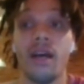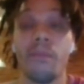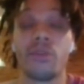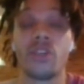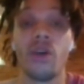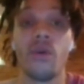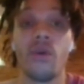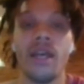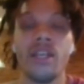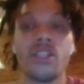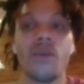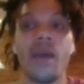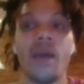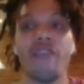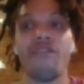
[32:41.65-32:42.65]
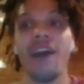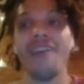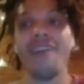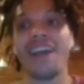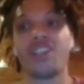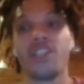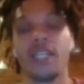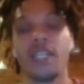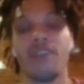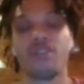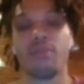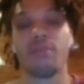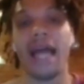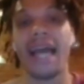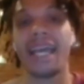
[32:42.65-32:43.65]
So a5 actually
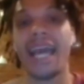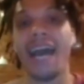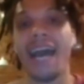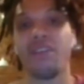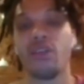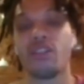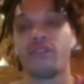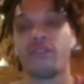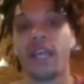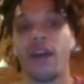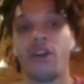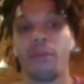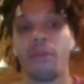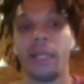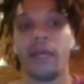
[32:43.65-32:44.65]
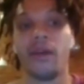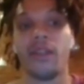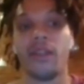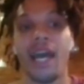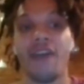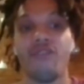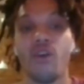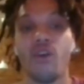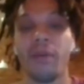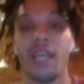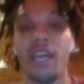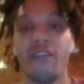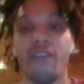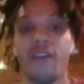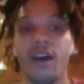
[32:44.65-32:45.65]
gives Black avenues for counterplay on the half-open
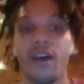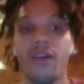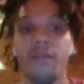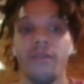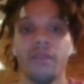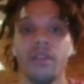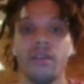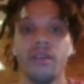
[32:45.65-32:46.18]
a file,